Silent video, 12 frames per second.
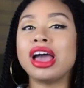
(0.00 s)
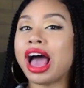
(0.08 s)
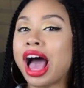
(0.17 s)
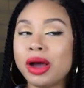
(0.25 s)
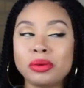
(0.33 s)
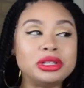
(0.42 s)

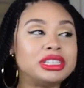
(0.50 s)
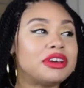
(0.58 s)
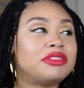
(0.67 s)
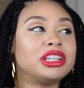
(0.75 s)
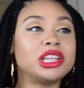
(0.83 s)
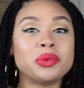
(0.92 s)
I would
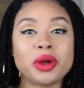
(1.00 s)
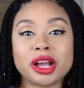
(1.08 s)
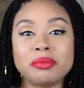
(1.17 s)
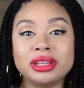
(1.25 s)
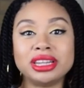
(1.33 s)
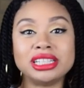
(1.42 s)
definitely
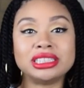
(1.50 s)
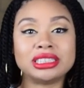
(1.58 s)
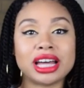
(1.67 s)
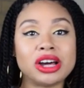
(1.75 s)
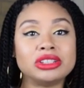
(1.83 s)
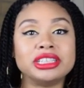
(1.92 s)
recommend this
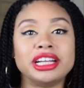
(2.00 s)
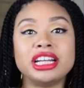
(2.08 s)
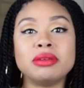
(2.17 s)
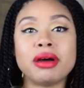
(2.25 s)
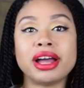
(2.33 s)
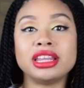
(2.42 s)
style to
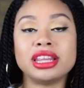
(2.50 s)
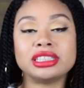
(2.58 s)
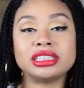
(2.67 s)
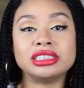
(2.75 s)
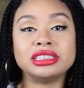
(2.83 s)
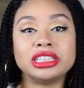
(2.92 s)
anybody that's
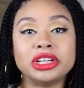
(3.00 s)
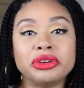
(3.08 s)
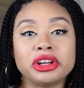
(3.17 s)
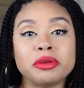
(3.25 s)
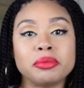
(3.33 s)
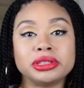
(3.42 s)

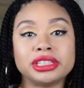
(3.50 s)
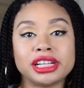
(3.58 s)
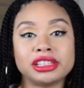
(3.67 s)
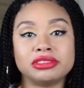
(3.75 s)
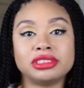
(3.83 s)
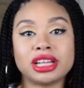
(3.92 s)
considering a
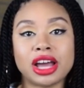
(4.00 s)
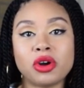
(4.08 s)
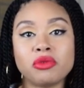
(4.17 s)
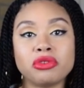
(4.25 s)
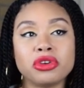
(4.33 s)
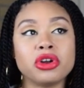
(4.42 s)
protective
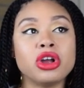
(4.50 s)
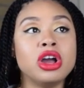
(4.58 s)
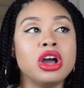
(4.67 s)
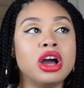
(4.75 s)
style for